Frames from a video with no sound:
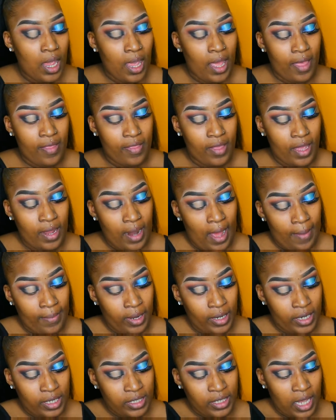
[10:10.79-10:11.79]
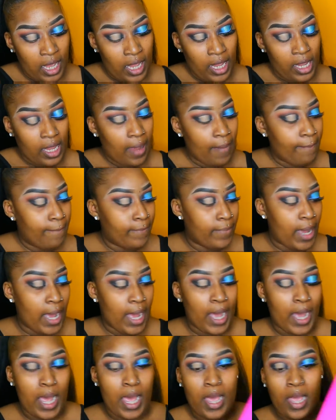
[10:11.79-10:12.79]
And then I'm going to take
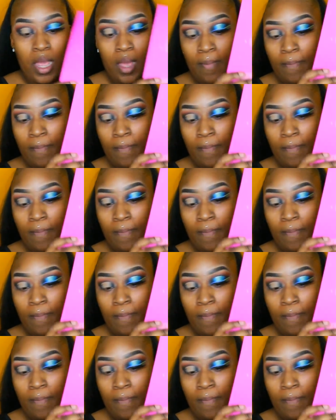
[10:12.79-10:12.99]
my